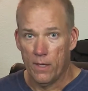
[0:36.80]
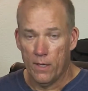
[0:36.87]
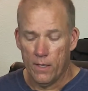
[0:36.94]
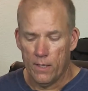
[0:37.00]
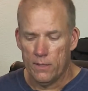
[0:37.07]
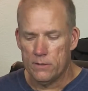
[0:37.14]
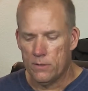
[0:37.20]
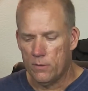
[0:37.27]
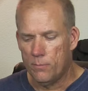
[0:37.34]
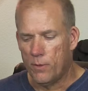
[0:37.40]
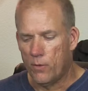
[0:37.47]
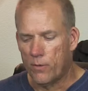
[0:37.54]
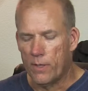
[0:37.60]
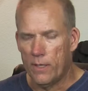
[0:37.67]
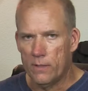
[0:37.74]
It is a little
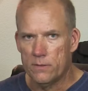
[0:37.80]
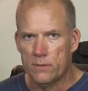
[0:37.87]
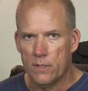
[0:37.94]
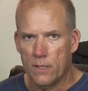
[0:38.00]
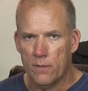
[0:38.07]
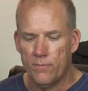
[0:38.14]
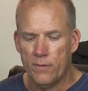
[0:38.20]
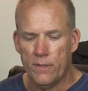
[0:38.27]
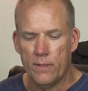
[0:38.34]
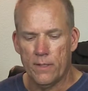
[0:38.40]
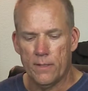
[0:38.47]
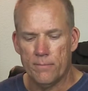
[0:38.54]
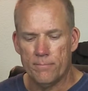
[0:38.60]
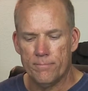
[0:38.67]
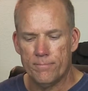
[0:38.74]
bulky and stuff,
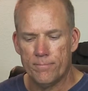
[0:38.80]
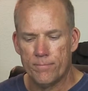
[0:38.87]
and